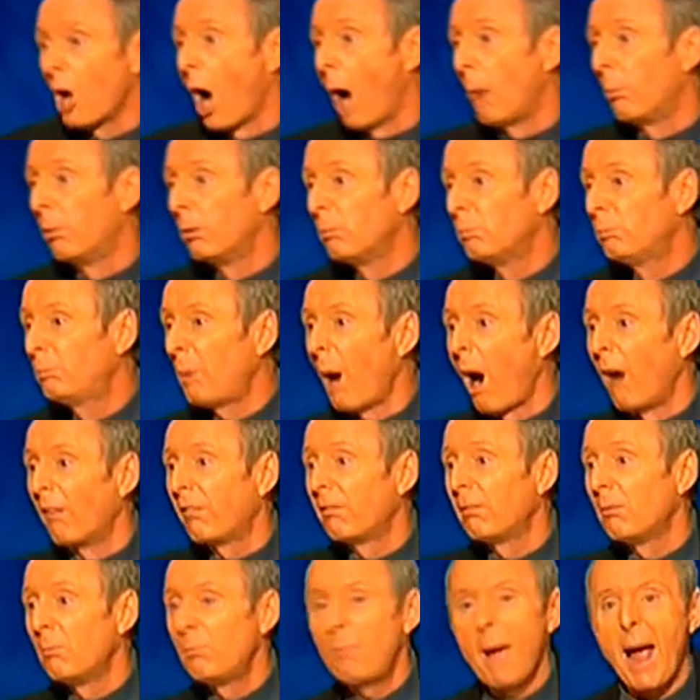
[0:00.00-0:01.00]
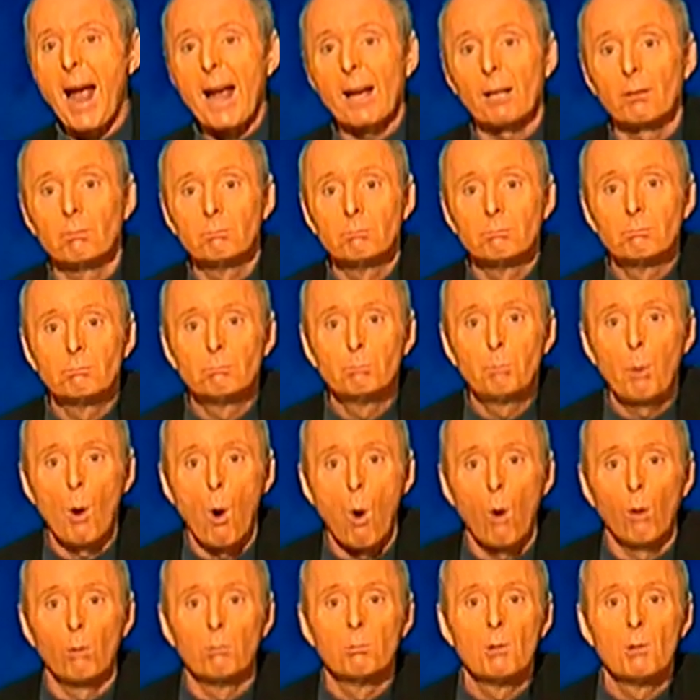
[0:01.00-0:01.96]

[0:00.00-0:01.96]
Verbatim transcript: knob, boff, bang, ball,